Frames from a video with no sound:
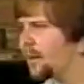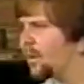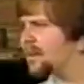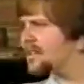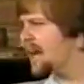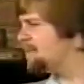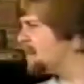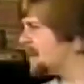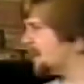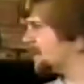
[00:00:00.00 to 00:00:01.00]
What does that
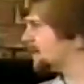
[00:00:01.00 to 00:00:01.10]
mean?